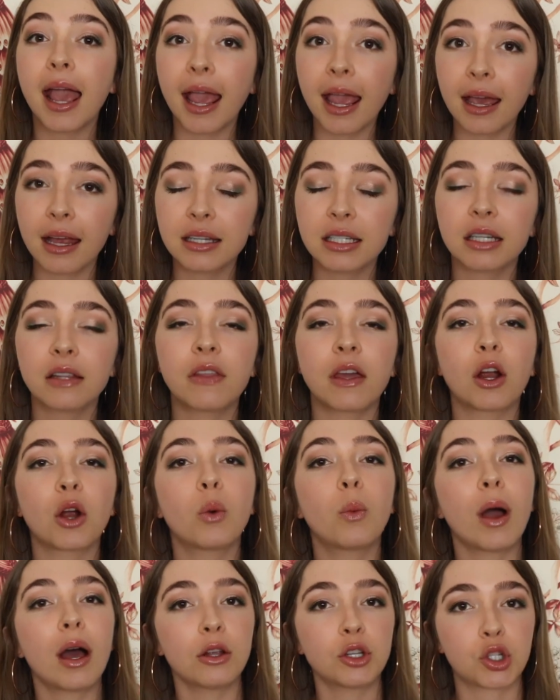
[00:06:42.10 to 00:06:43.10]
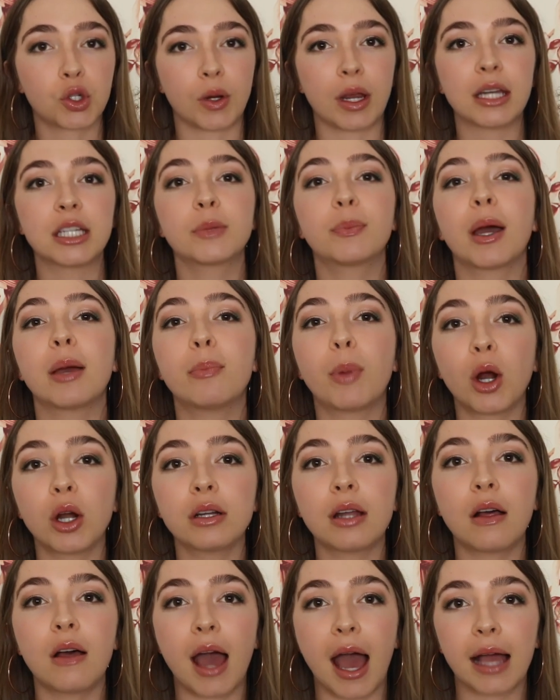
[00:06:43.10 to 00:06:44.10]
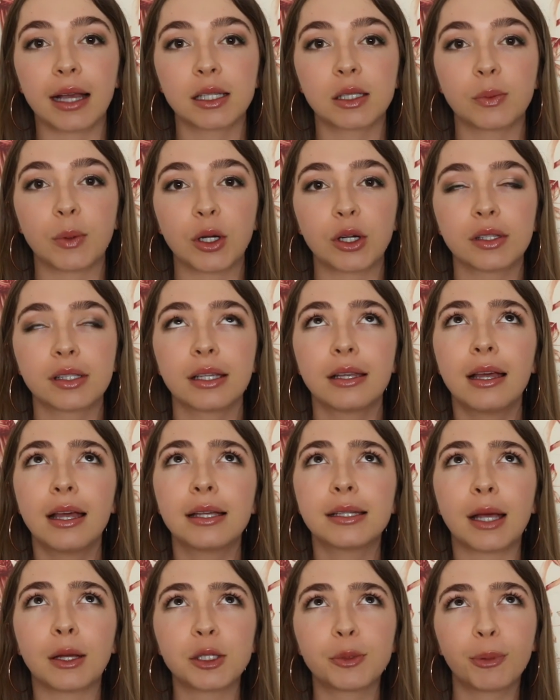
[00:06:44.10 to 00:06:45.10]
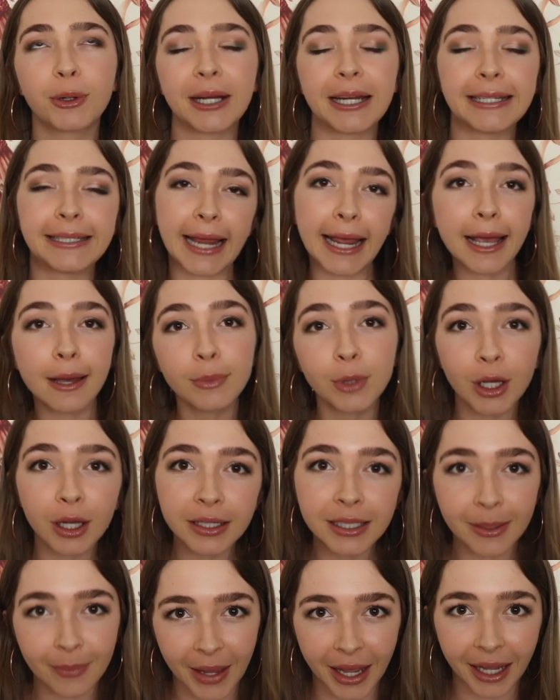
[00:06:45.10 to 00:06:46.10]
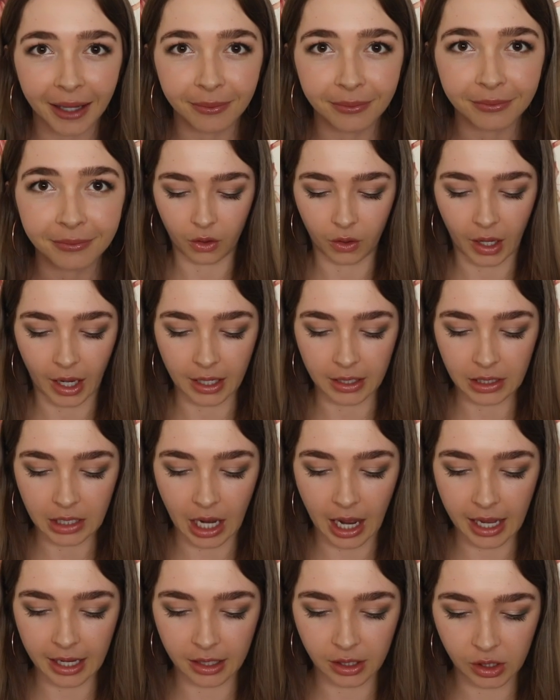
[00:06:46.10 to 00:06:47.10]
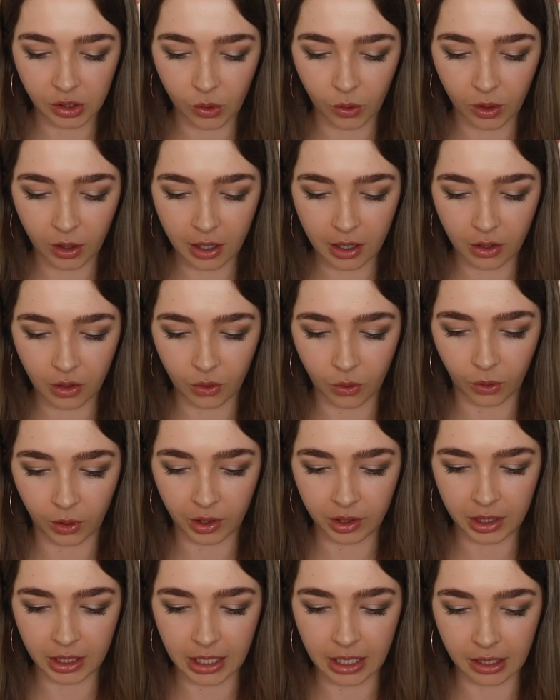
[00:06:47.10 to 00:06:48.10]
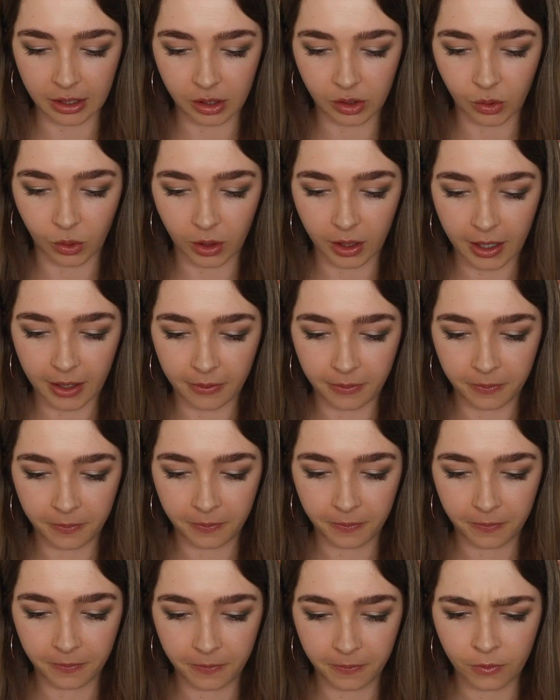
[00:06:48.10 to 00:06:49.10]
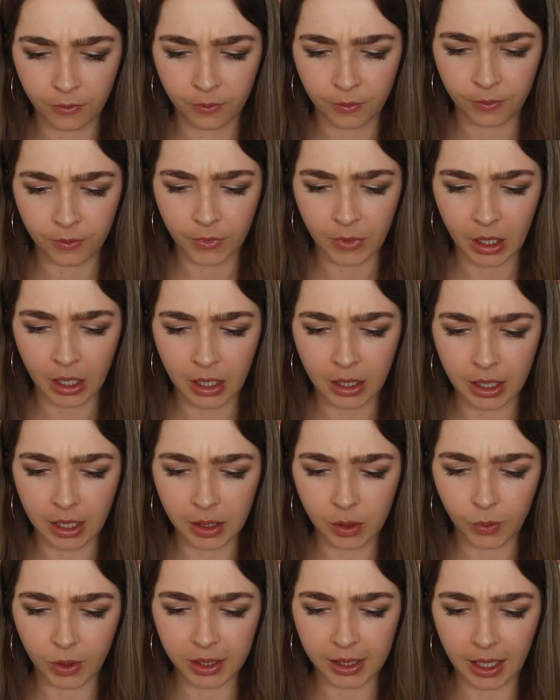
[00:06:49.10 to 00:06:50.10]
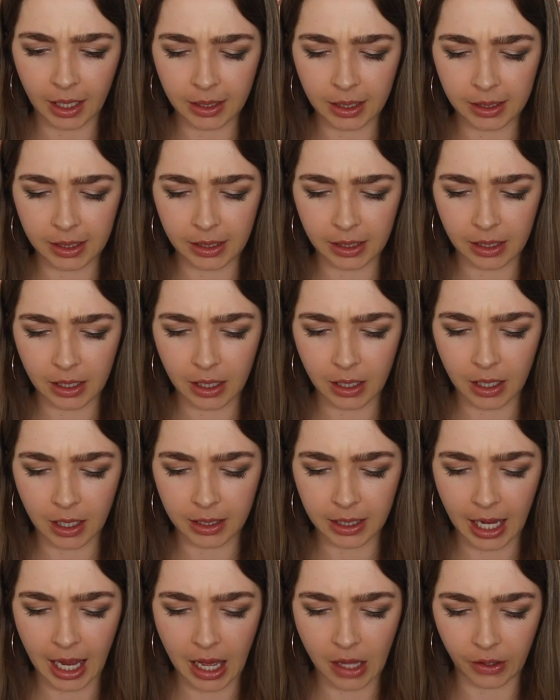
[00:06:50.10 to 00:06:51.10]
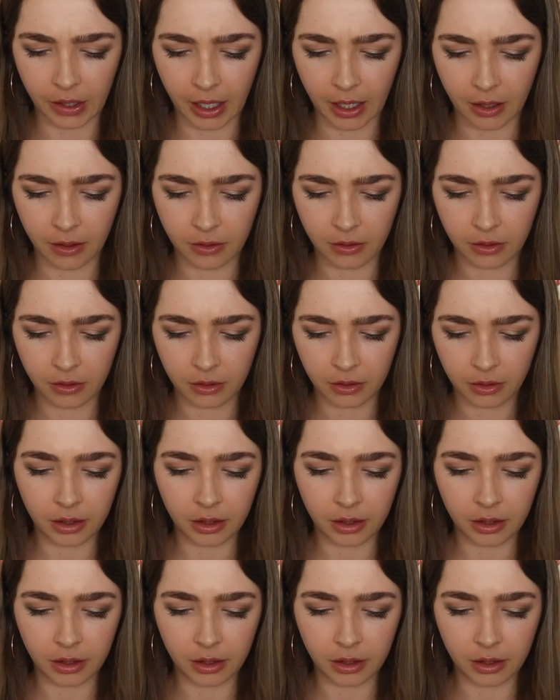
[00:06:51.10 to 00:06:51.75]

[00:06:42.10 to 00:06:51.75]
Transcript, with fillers: and they are well trained by Bartonella experts. Sounds pretty damn good to me. Okay, DiaSorin or DiaSorin? This one says it's Italian.